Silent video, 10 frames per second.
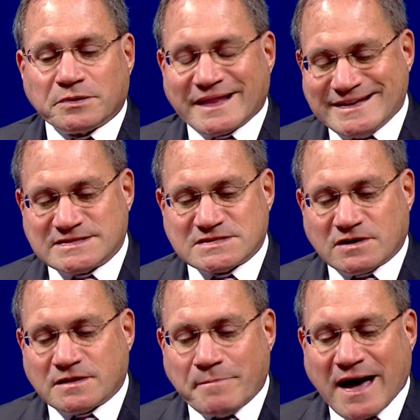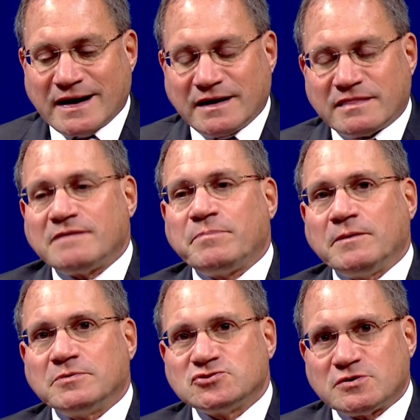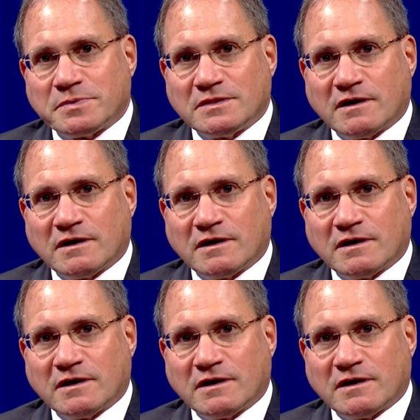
places on the body that people should be